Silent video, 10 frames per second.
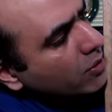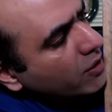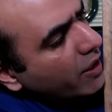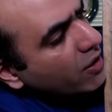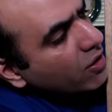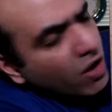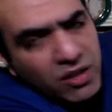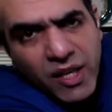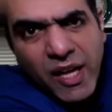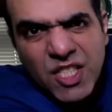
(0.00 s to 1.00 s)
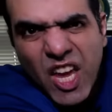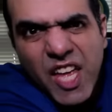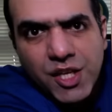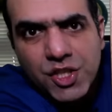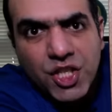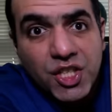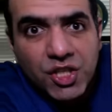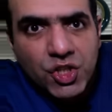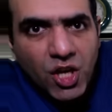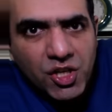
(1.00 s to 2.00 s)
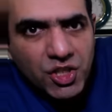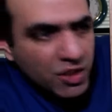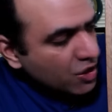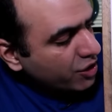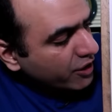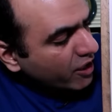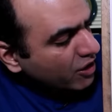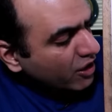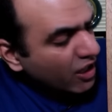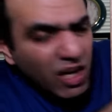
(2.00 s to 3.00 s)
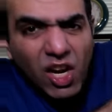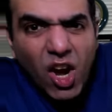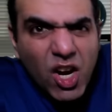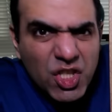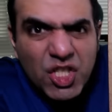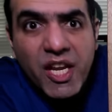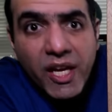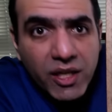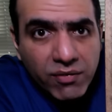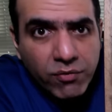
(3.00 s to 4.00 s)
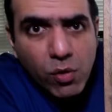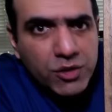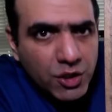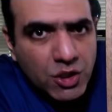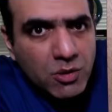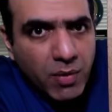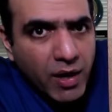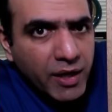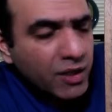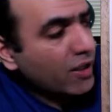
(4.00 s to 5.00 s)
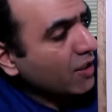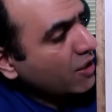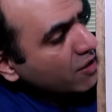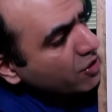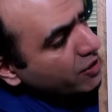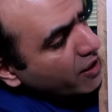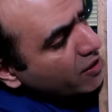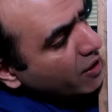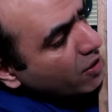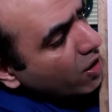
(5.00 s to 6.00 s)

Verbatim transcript: the inductance energy discharges, creating a large negative voltage spike that can create an